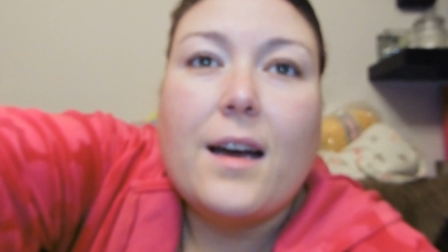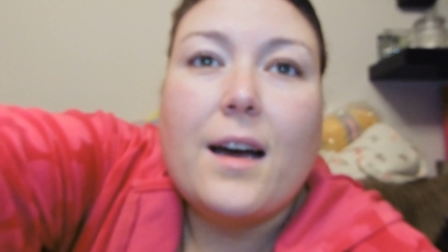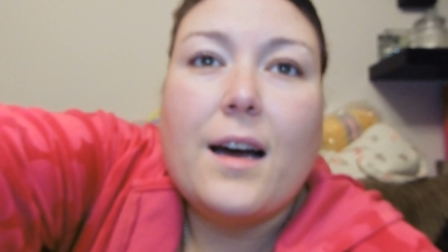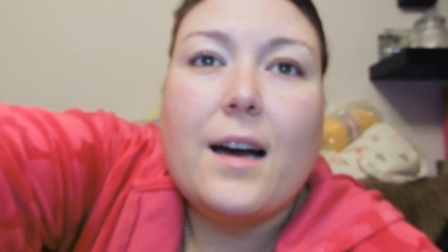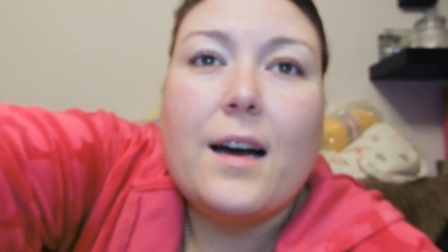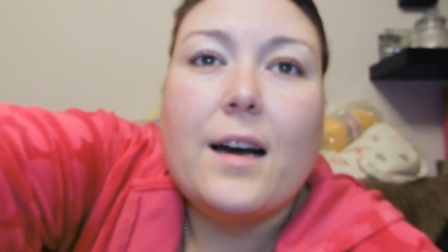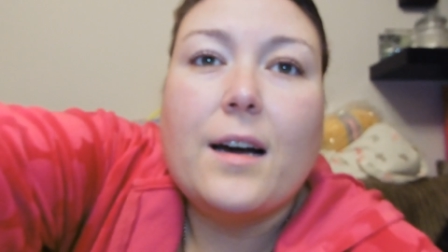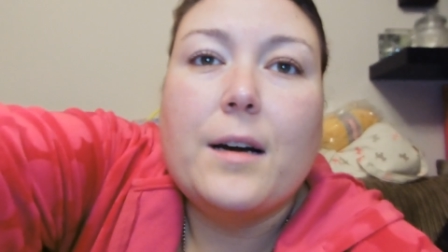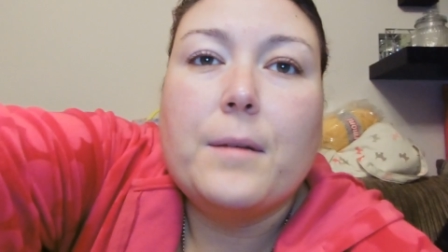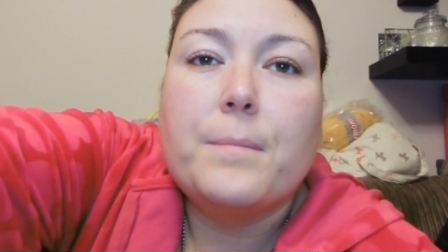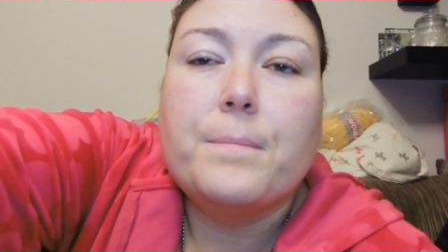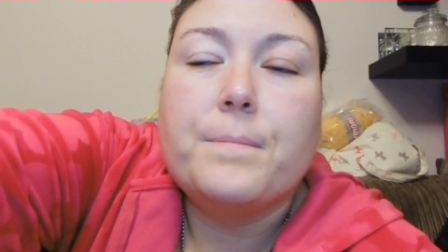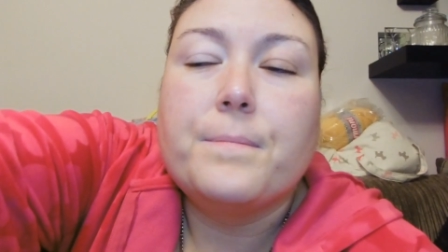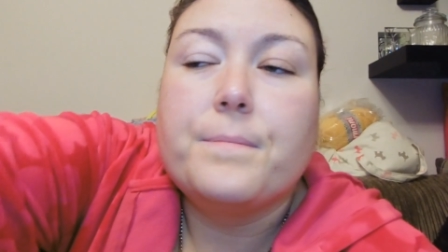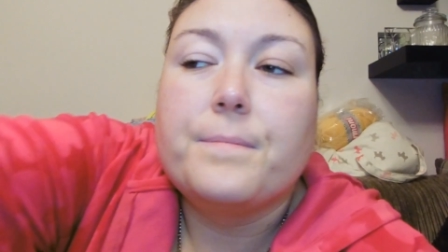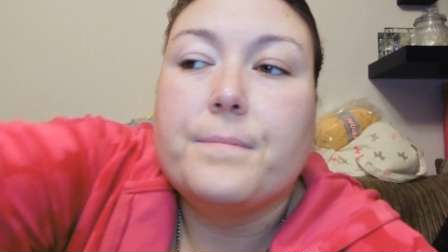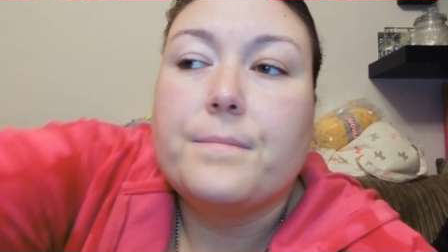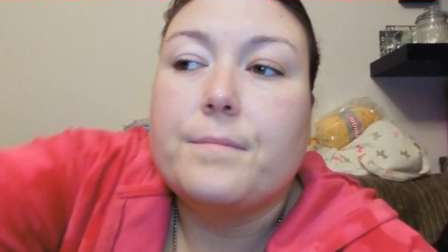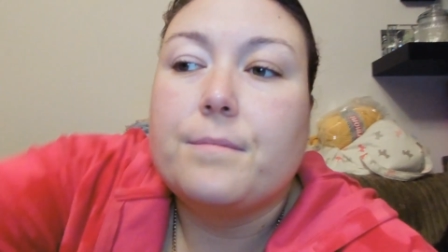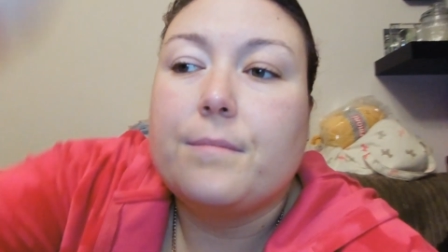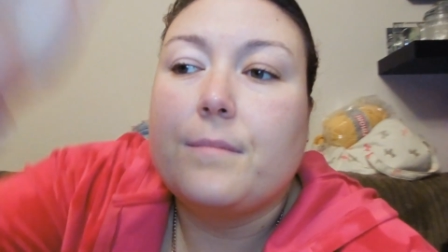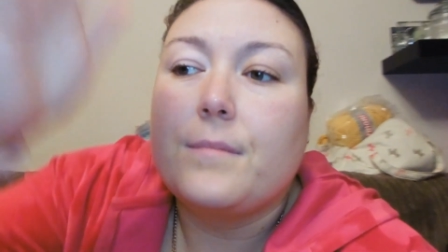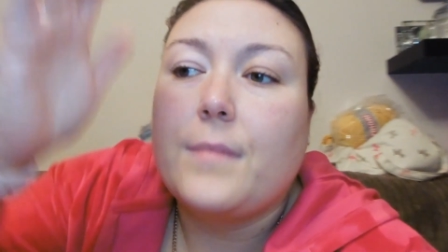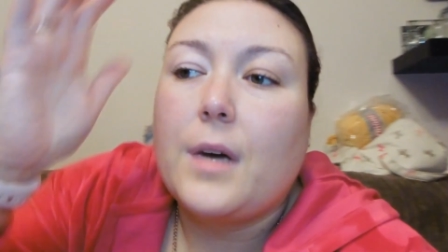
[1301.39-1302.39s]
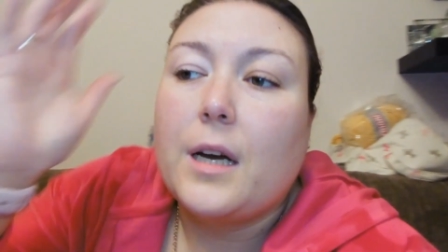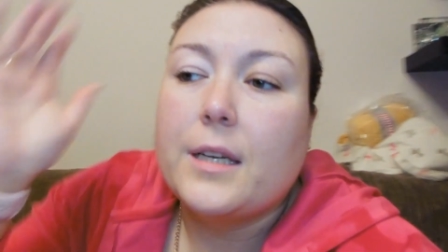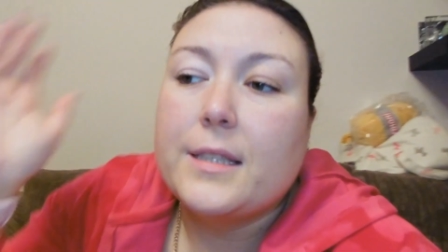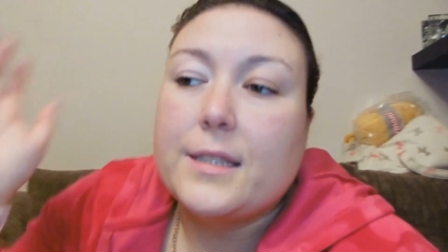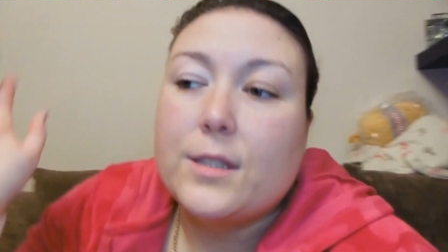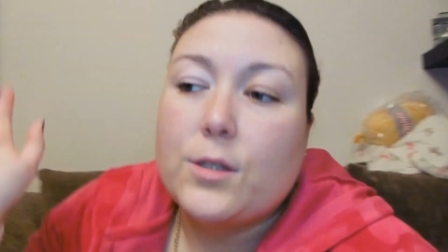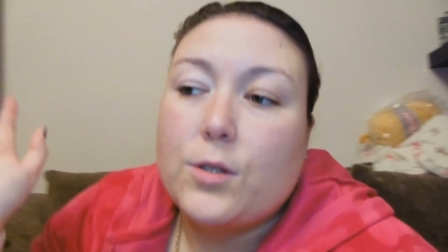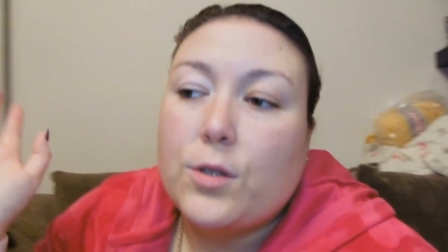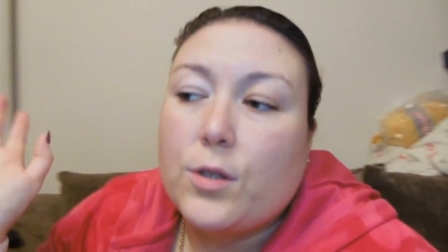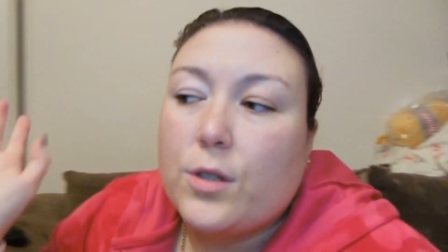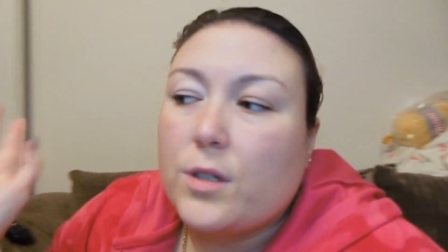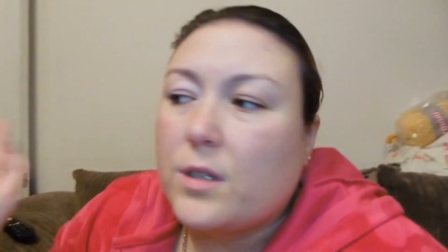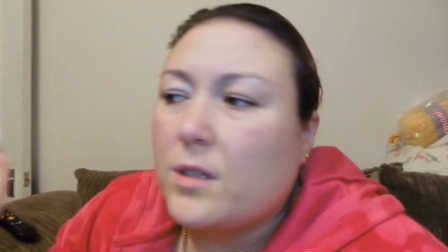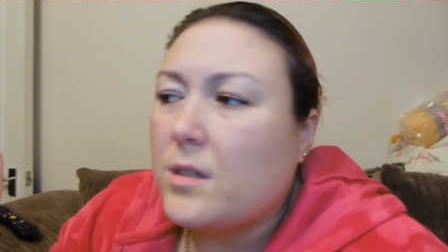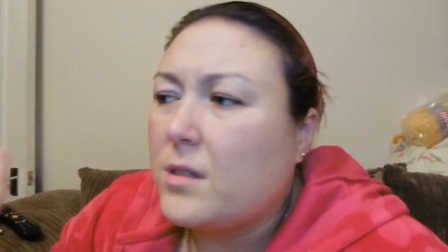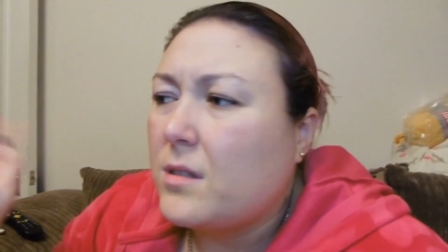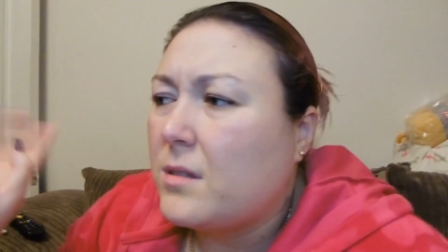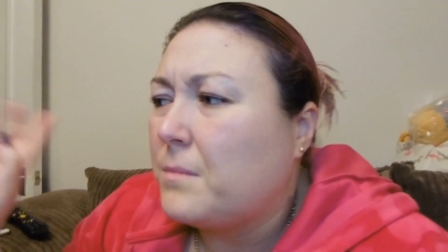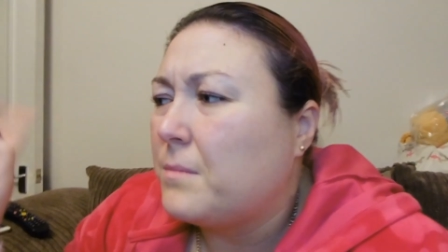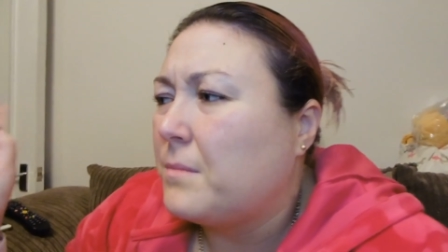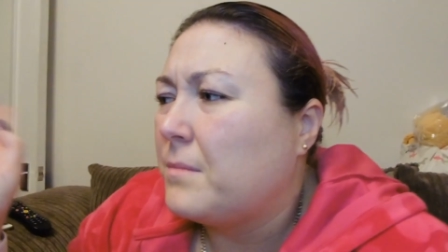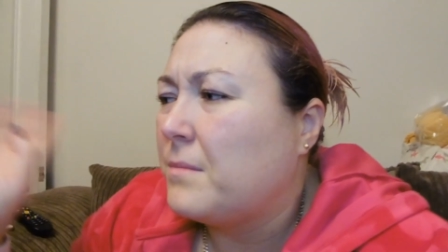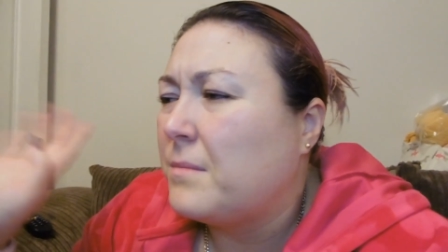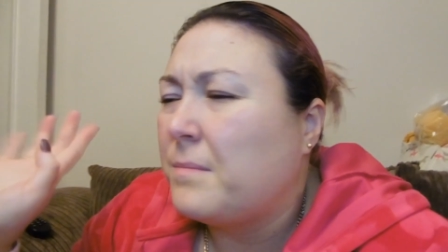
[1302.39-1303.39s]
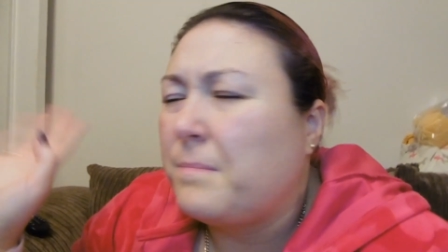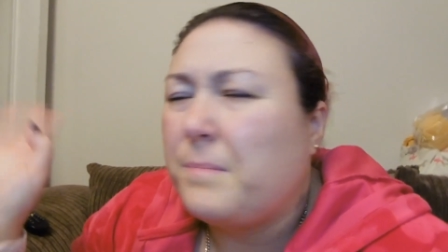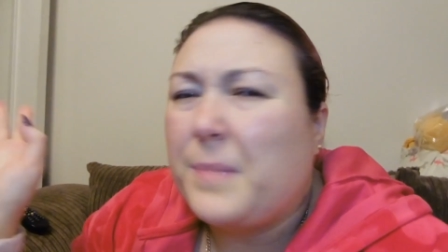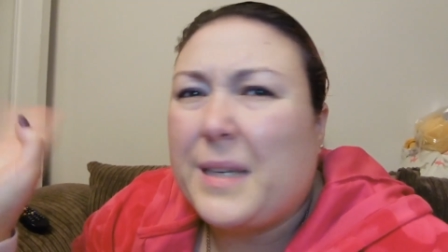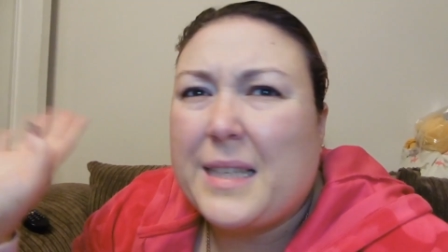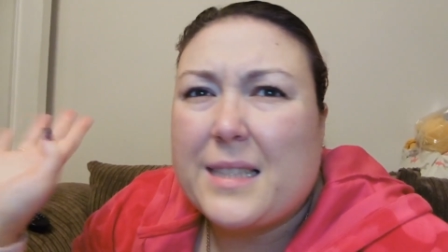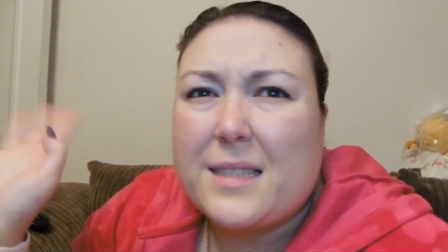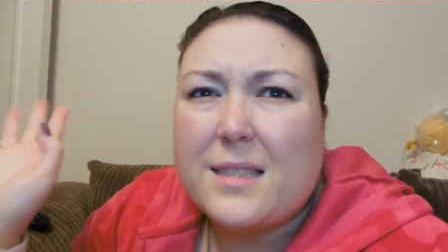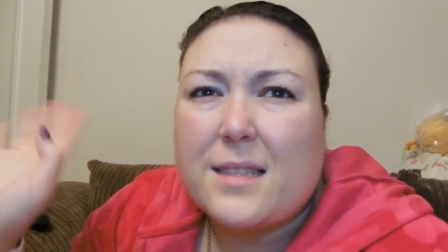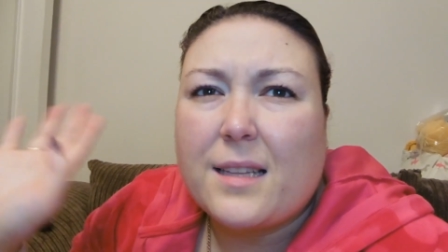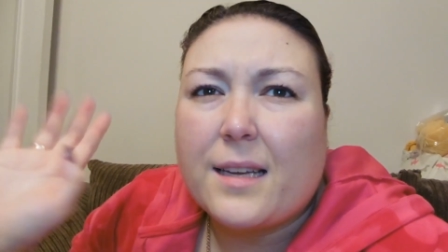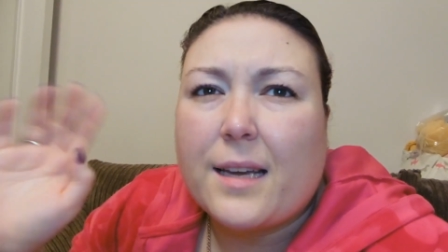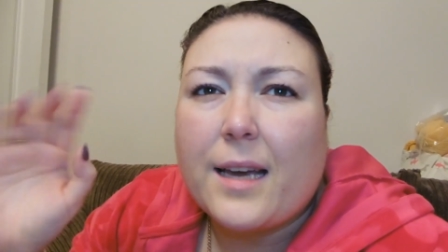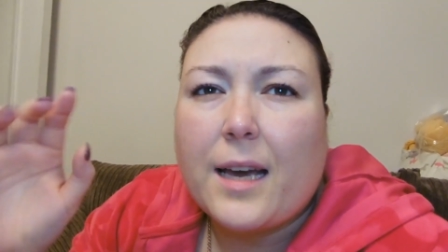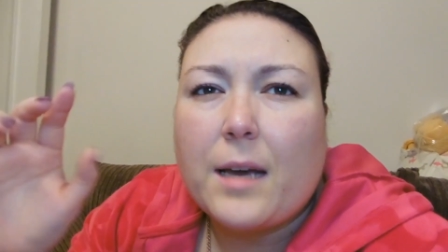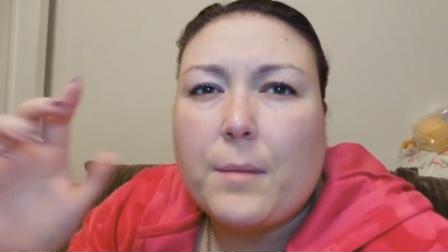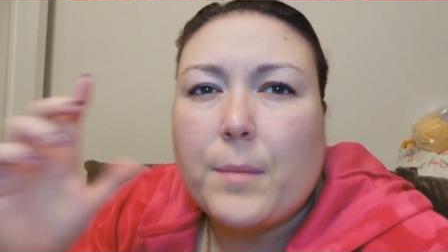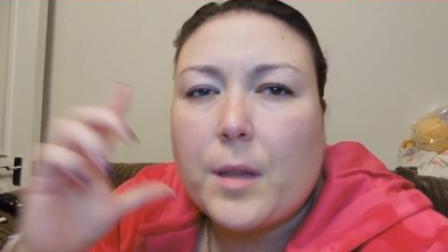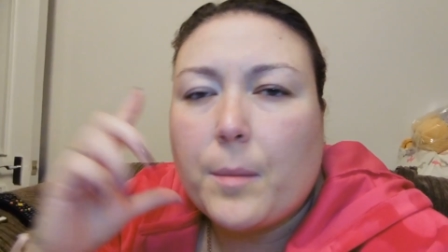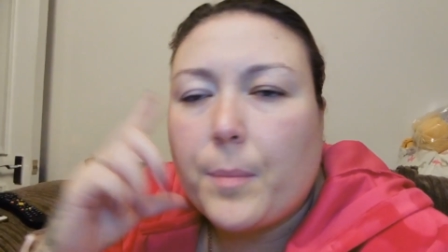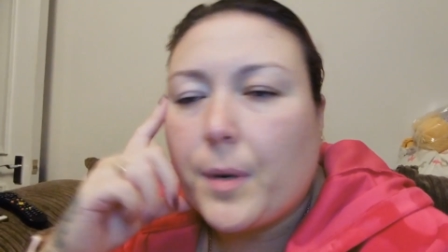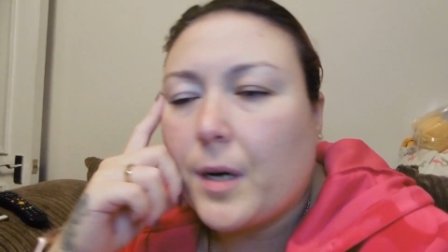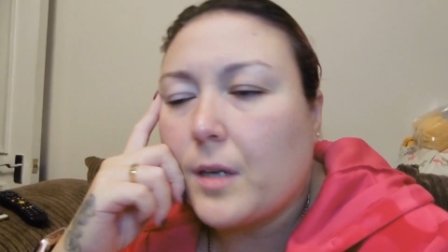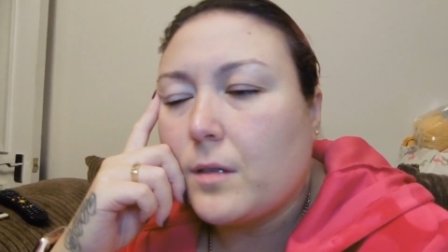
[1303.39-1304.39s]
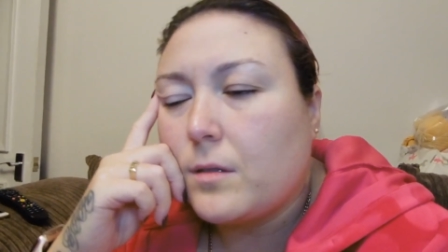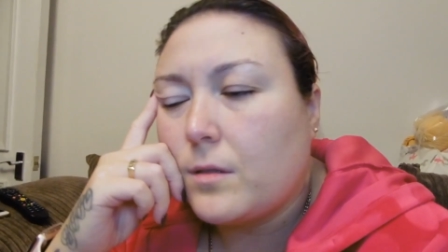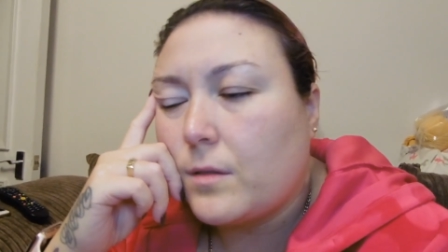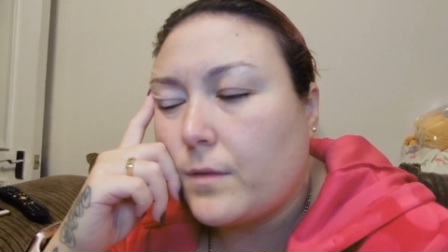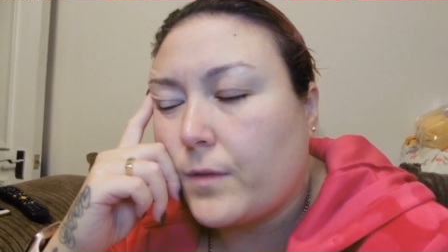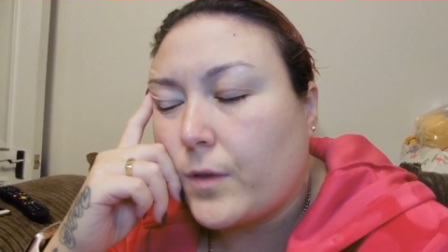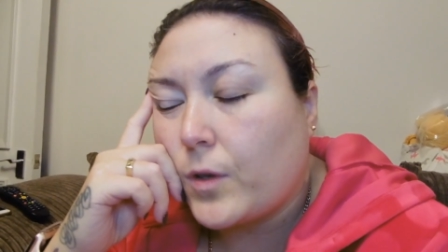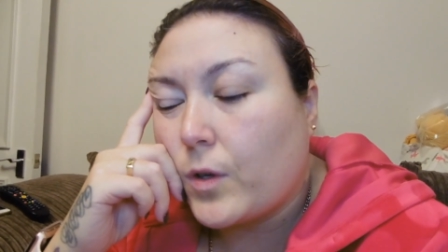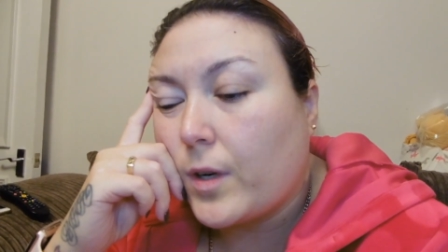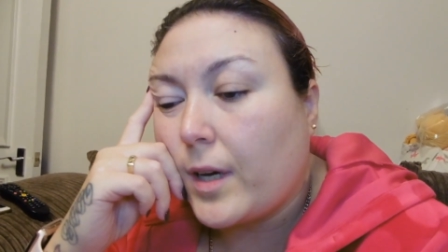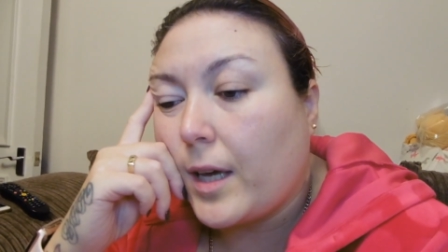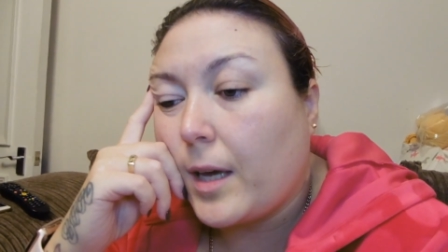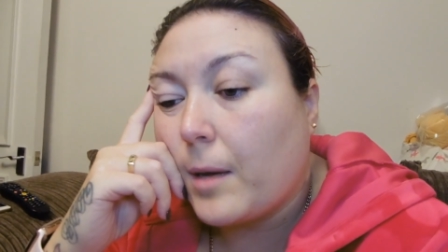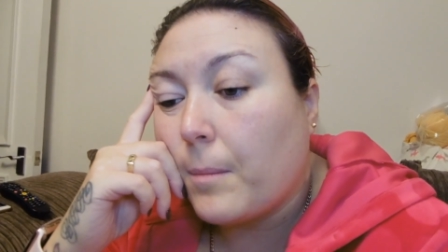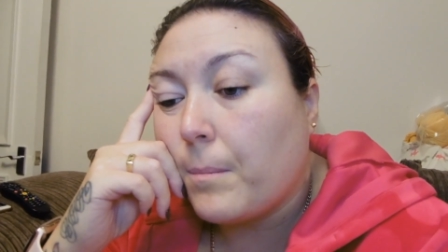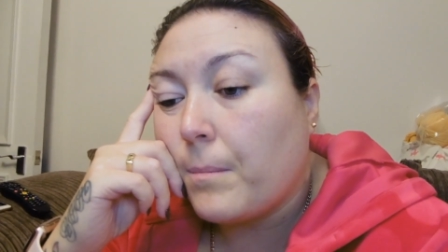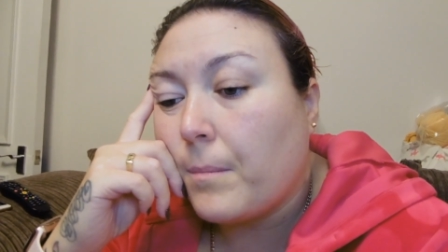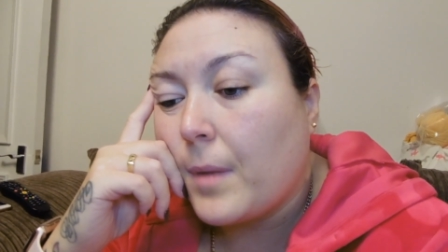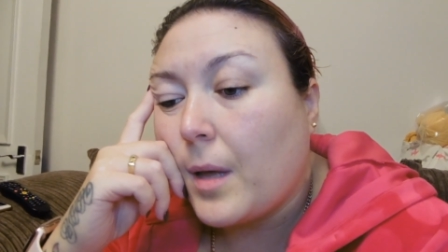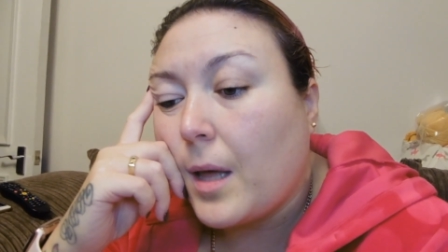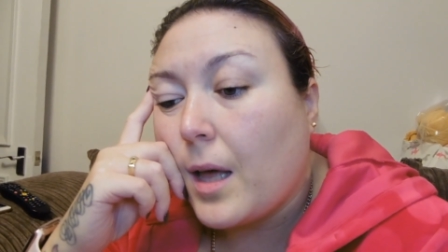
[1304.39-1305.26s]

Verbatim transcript: Um, I took some bits that came in the post for him.